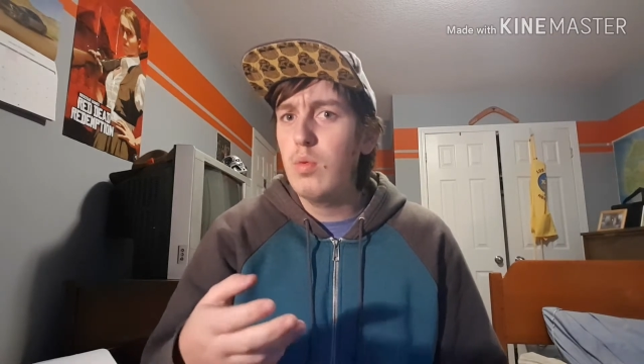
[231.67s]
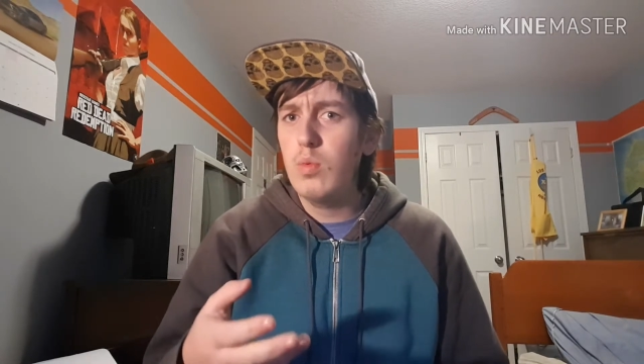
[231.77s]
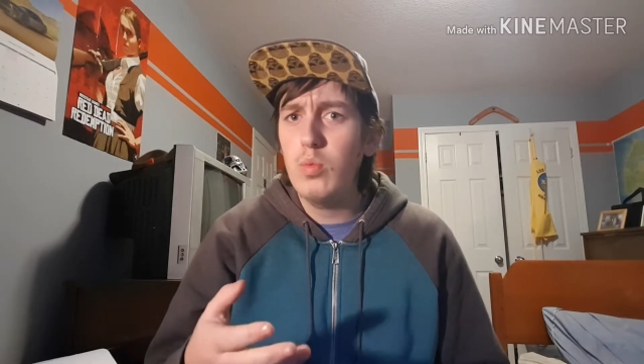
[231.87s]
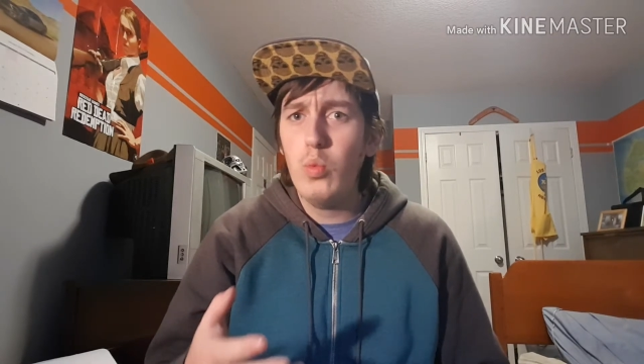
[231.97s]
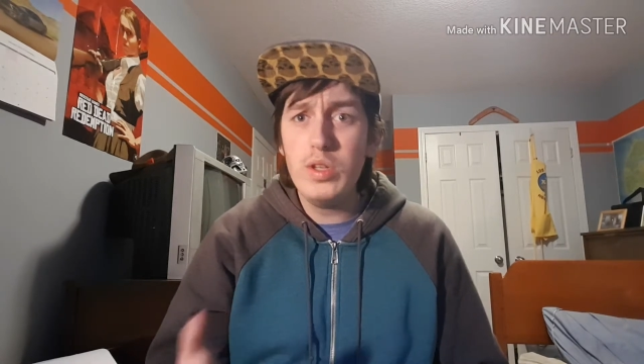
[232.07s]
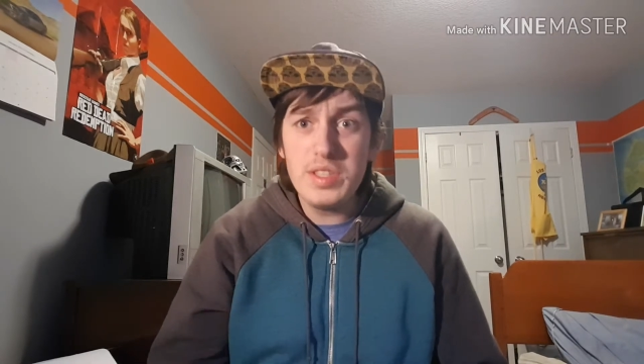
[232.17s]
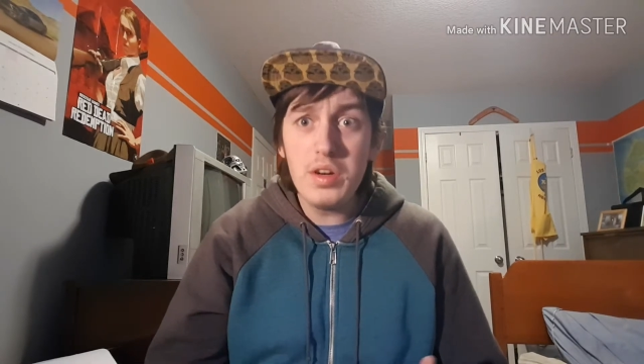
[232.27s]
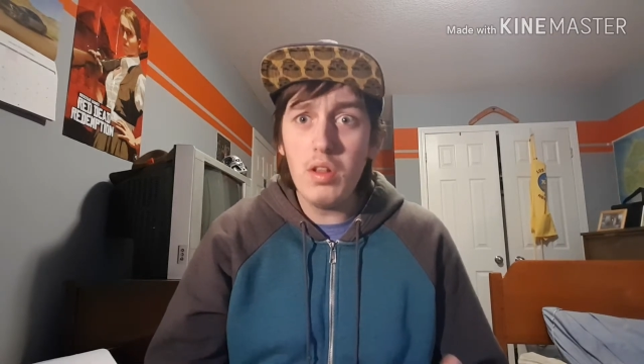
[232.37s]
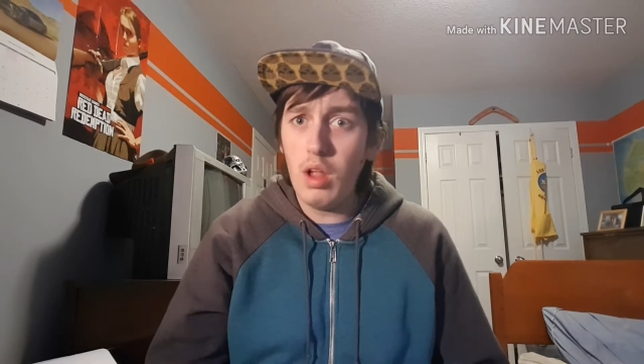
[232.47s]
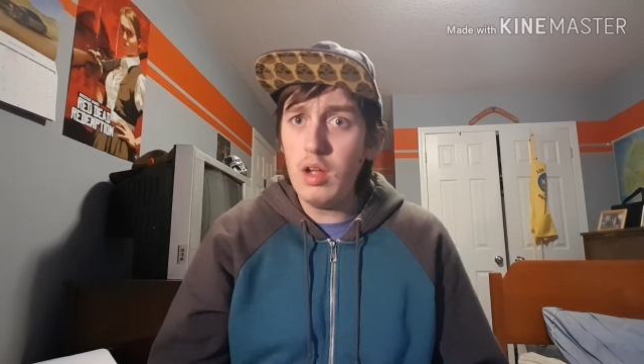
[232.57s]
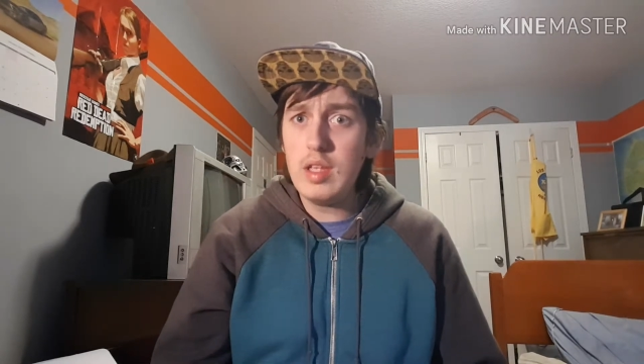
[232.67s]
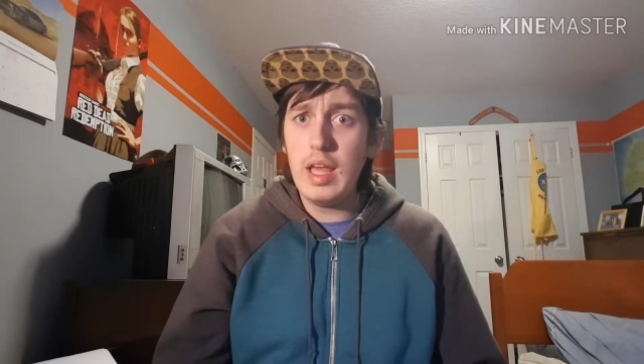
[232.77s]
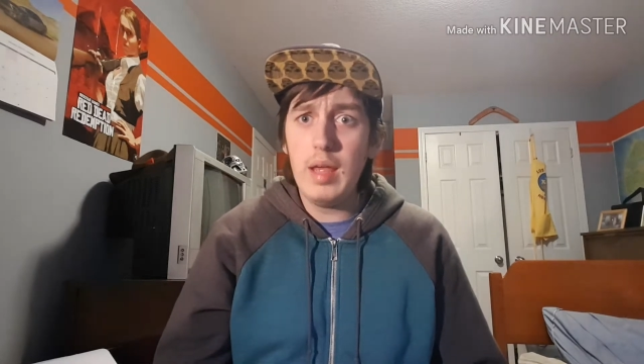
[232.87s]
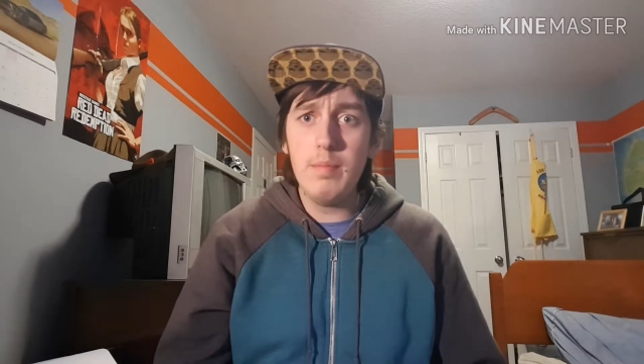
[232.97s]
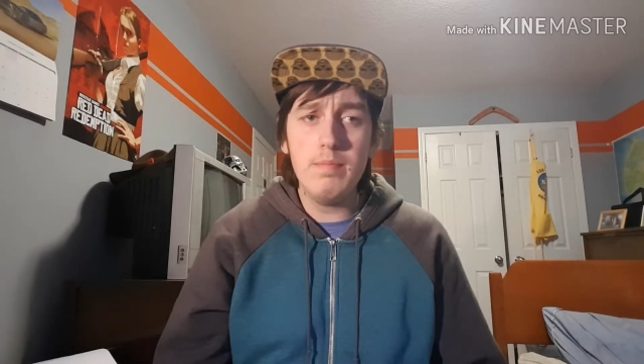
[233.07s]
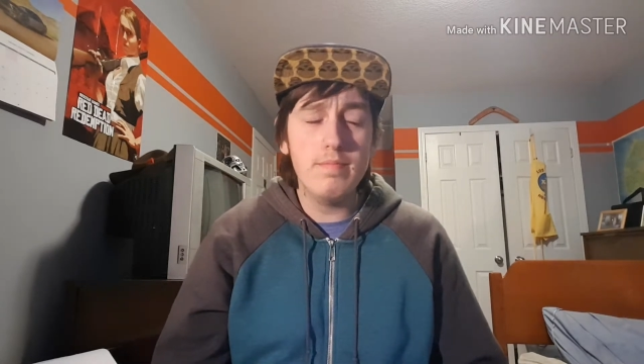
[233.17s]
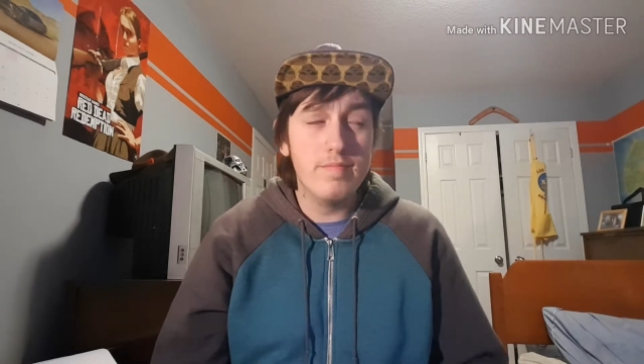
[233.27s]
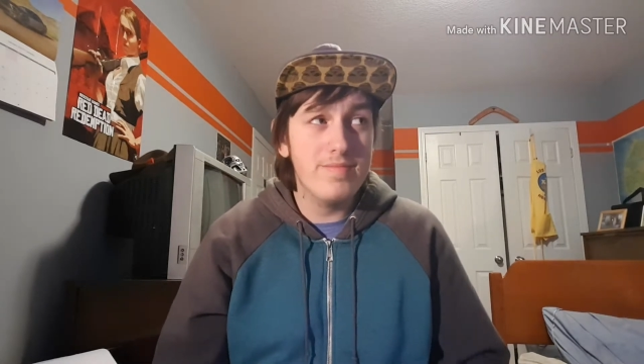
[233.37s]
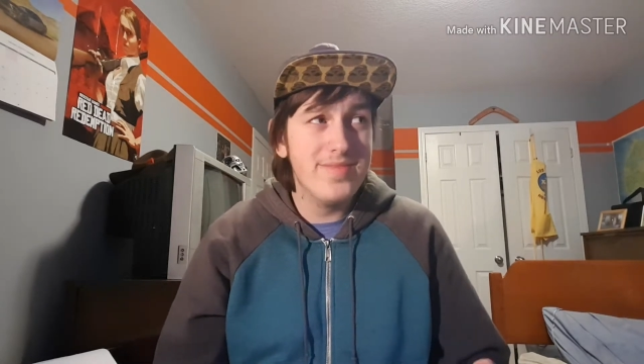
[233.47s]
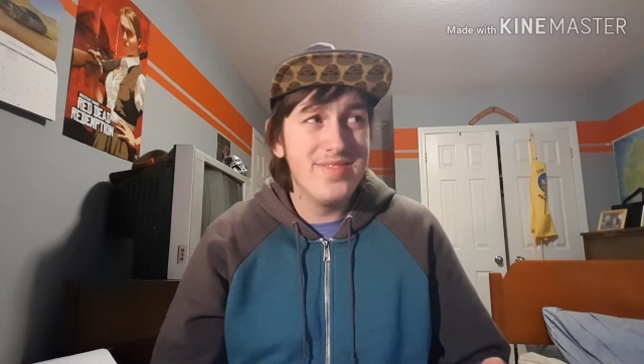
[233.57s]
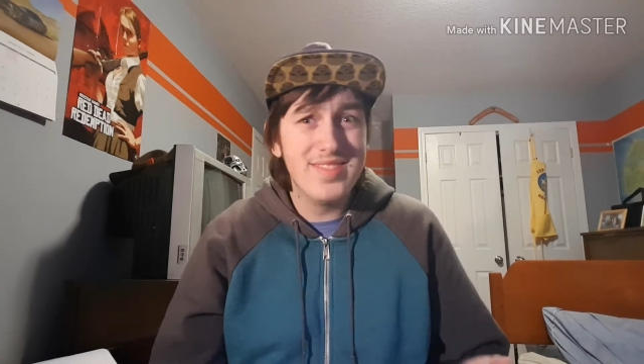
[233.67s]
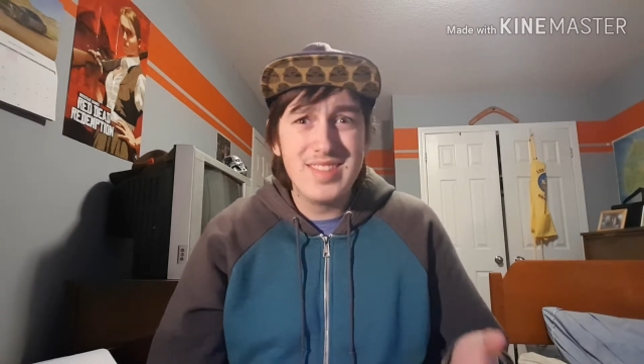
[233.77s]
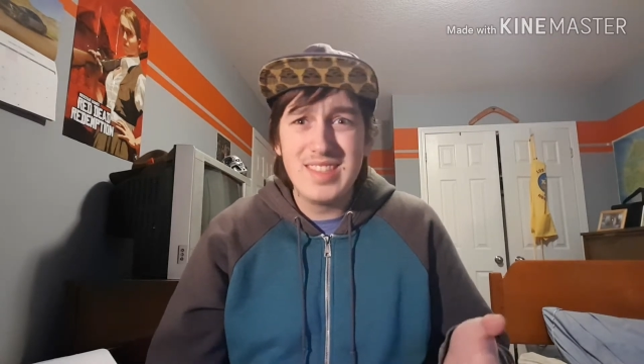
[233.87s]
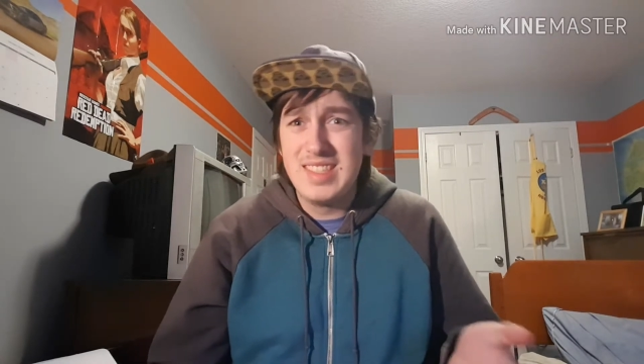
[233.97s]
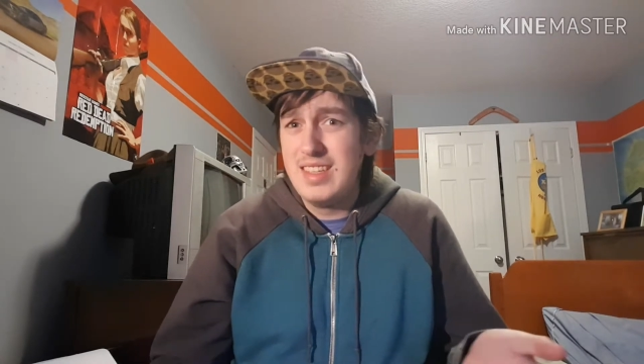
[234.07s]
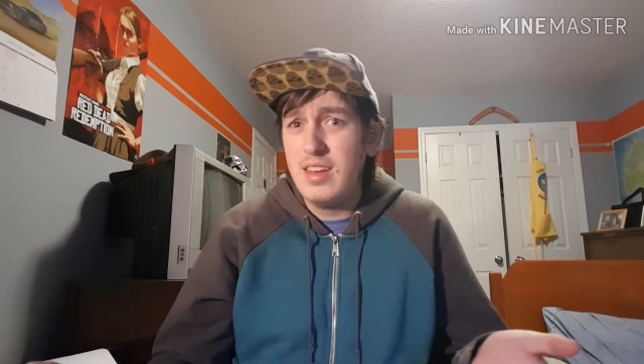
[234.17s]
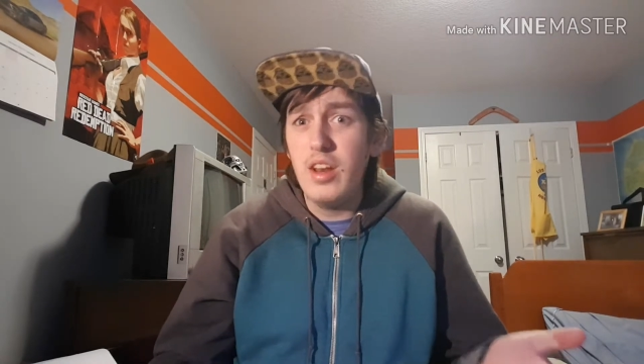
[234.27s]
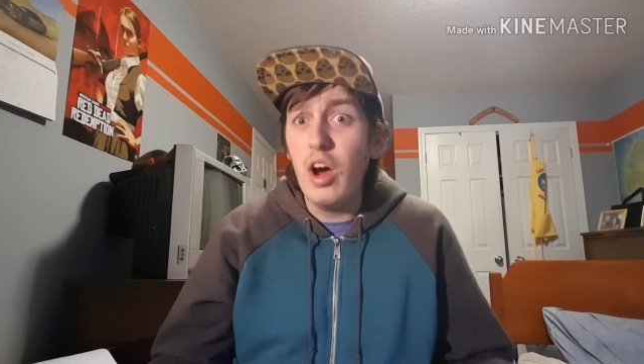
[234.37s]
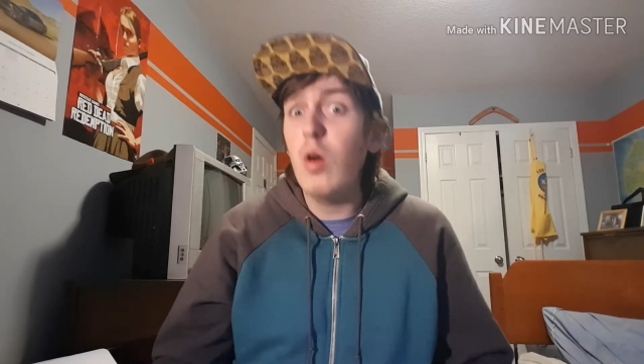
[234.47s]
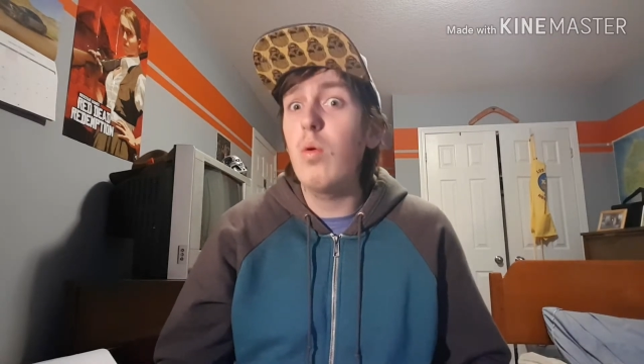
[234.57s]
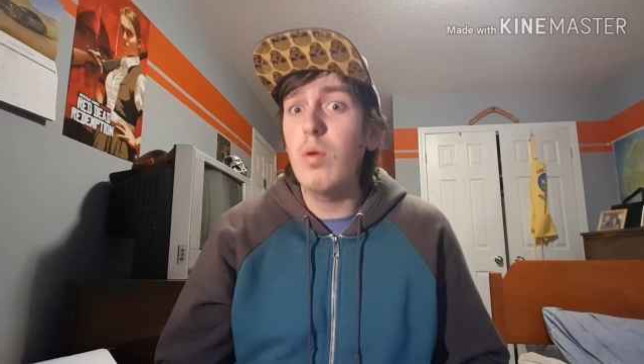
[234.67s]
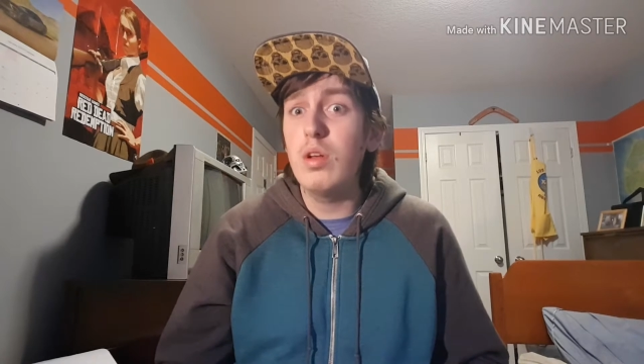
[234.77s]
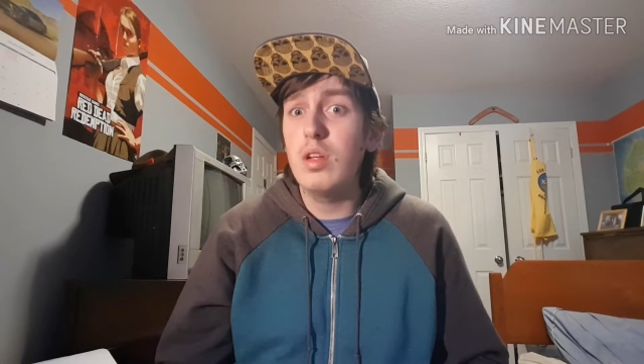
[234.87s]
Was it a long game? No.